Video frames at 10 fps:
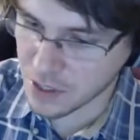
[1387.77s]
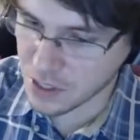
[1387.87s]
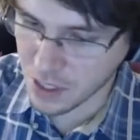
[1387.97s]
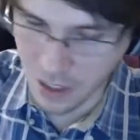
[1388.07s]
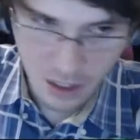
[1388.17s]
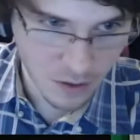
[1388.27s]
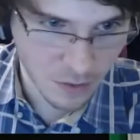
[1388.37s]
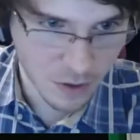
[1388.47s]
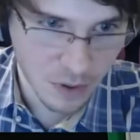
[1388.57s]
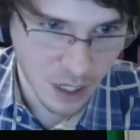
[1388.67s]
uh, the
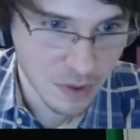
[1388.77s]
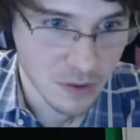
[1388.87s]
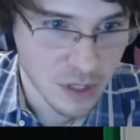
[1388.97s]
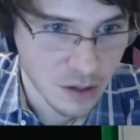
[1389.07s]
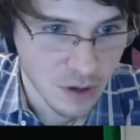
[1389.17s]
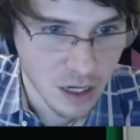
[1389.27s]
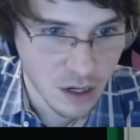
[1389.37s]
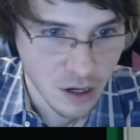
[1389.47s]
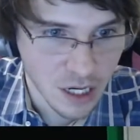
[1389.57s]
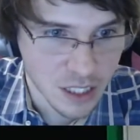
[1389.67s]
word parabola, we did it right
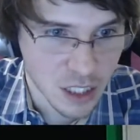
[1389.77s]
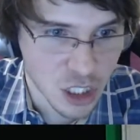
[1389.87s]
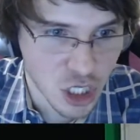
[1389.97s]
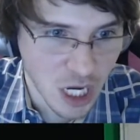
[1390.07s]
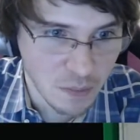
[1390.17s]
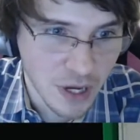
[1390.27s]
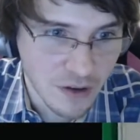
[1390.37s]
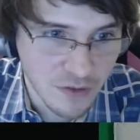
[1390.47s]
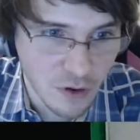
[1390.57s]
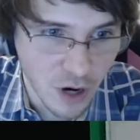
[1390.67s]
here, is the shape of
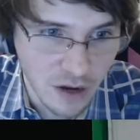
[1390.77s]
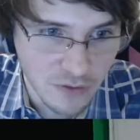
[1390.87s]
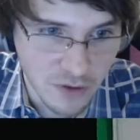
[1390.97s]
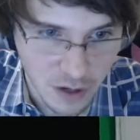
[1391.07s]
a graph of a